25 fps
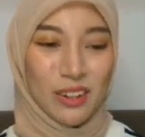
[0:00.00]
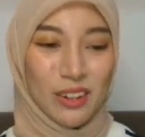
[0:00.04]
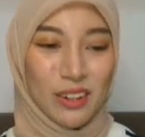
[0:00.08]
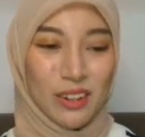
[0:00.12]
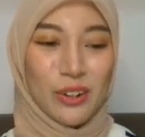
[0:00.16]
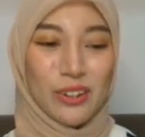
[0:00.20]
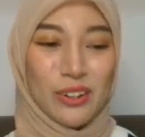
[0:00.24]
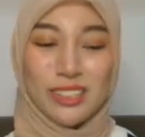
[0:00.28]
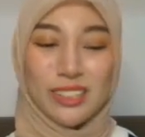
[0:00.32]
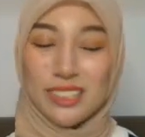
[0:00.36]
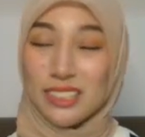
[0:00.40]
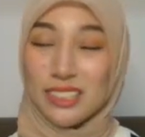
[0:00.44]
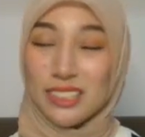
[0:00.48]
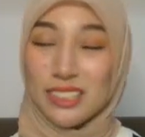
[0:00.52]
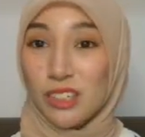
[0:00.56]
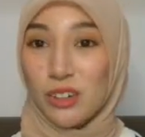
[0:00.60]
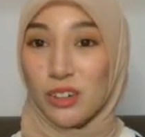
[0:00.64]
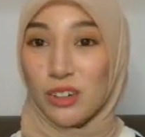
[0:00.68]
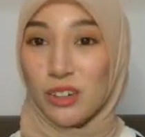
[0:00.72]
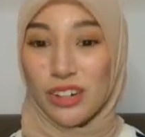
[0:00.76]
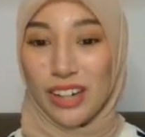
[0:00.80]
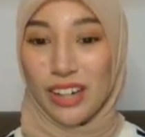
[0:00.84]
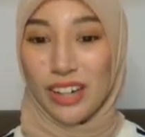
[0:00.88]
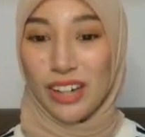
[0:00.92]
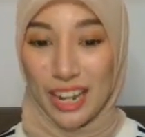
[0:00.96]
or return
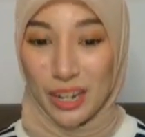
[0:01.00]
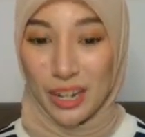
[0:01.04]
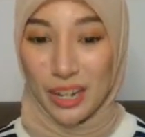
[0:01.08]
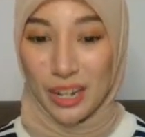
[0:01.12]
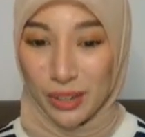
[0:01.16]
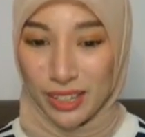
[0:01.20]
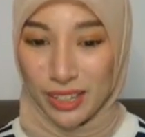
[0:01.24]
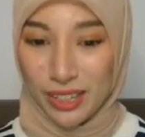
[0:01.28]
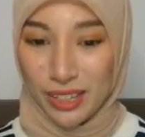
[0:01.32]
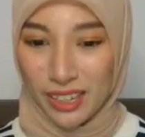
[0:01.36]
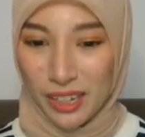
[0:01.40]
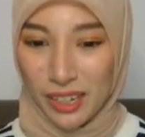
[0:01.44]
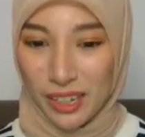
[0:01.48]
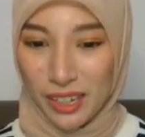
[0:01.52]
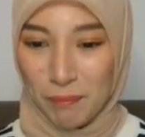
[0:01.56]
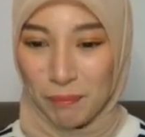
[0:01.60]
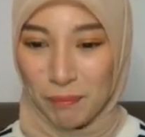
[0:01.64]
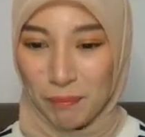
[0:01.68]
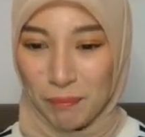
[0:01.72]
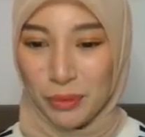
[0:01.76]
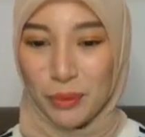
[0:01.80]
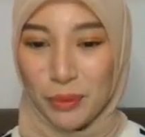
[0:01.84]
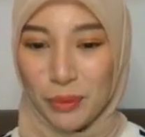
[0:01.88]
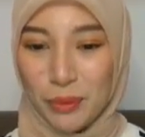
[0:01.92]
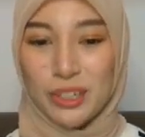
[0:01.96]
on equity,
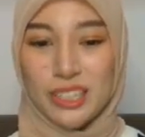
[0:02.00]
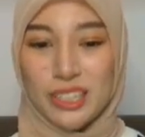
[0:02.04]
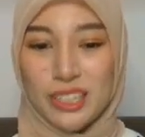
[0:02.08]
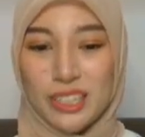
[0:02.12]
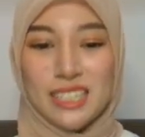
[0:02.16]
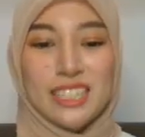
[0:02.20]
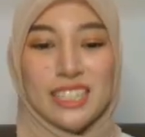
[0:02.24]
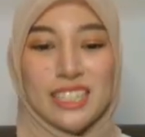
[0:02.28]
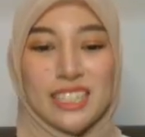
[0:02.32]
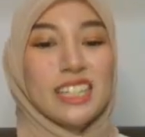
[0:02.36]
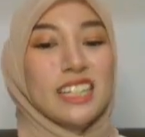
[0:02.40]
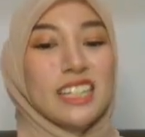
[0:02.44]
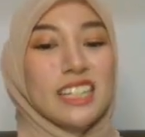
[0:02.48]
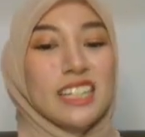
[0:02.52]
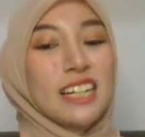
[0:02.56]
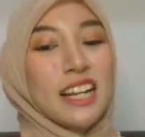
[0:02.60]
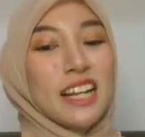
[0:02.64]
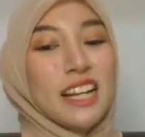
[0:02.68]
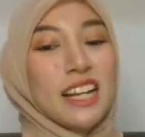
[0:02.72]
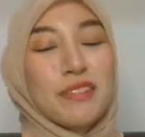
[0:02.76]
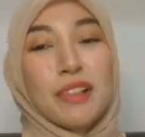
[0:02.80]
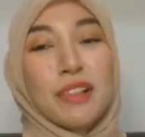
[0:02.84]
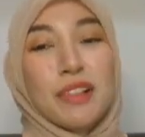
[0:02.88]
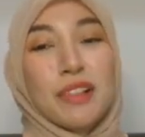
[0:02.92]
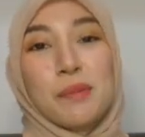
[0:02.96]
which is the
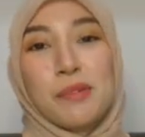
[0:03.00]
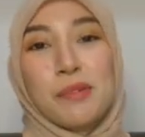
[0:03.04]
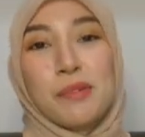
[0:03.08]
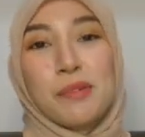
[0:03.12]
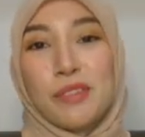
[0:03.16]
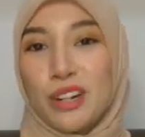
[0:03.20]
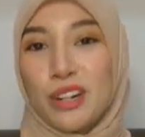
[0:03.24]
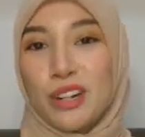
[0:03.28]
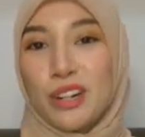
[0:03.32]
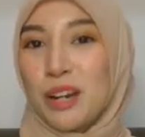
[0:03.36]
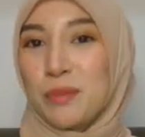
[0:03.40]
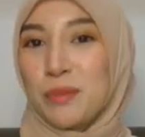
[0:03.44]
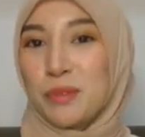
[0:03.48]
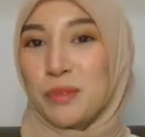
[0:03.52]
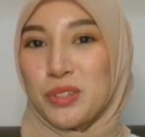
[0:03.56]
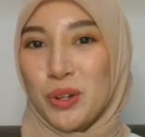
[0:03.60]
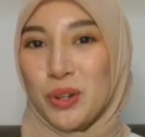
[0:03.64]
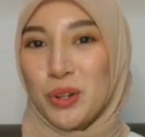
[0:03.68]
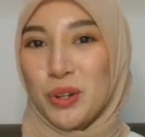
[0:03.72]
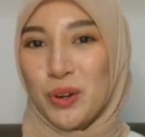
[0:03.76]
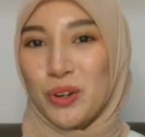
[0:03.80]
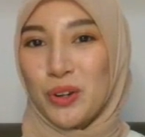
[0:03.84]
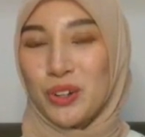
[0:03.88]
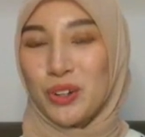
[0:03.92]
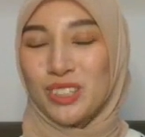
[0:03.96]
earning available for common
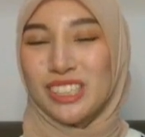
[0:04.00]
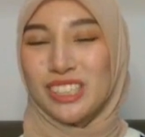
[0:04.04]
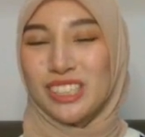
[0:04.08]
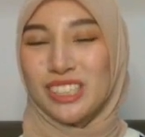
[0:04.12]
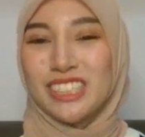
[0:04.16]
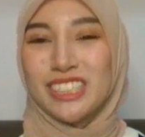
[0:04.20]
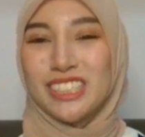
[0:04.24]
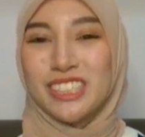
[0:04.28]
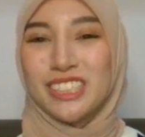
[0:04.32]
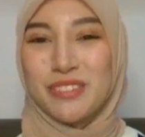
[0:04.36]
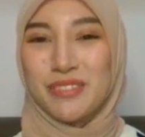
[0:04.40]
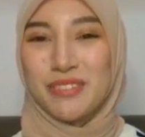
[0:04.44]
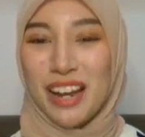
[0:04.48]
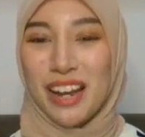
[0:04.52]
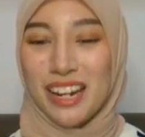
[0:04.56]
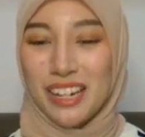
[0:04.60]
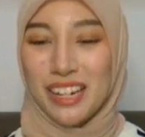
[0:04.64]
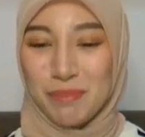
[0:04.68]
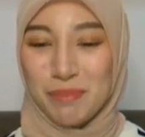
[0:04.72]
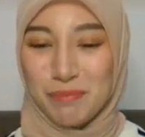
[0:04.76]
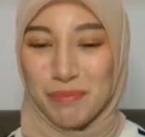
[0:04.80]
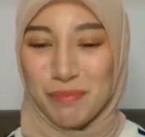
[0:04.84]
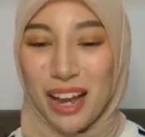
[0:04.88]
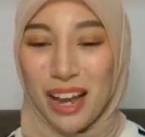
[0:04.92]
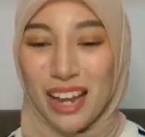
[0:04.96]
stockholders
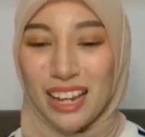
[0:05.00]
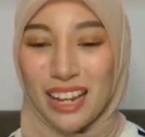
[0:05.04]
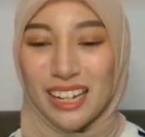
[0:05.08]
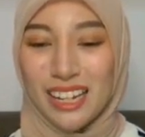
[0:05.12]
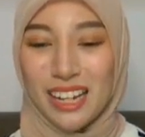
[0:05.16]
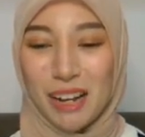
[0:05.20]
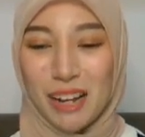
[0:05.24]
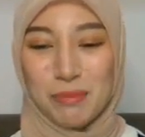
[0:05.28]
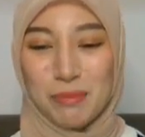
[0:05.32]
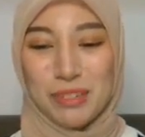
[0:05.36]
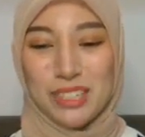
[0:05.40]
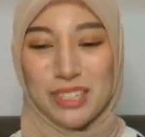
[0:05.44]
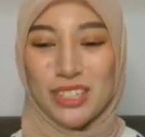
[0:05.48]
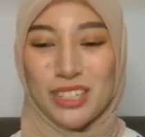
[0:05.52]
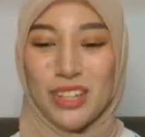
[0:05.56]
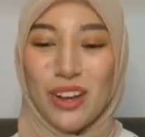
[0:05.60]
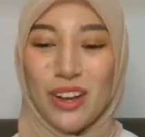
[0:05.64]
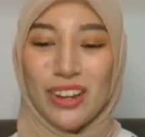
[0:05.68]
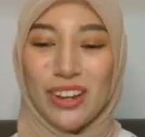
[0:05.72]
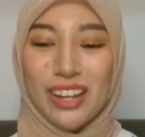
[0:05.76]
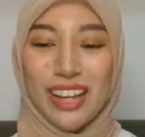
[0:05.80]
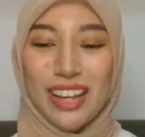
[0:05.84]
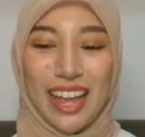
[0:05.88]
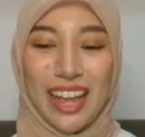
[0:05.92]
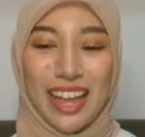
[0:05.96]
divided by common
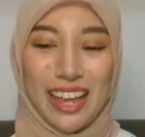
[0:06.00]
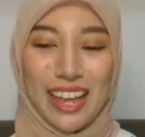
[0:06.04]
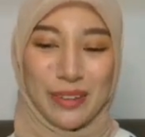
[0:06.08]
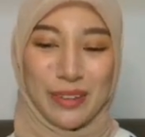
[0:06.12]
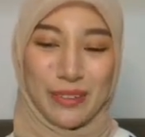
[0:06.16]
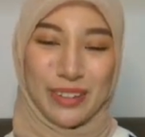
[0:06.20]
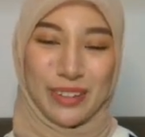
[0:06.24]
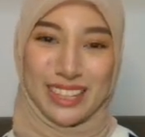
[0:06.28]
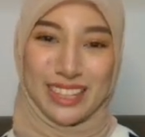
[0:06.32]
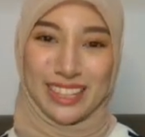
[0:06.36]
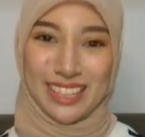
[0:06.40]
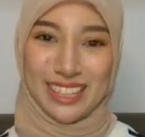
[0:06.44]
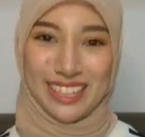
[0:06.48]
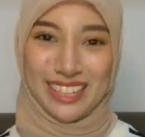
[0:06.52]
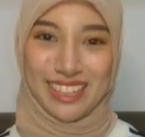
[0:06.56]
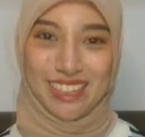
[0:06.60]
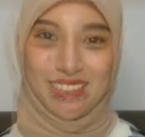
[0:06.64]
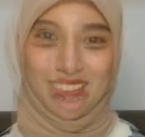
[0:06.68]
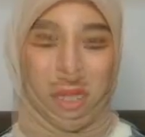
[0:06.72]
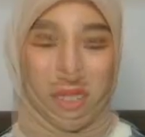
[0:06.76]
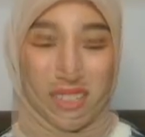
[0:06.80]
stock equity.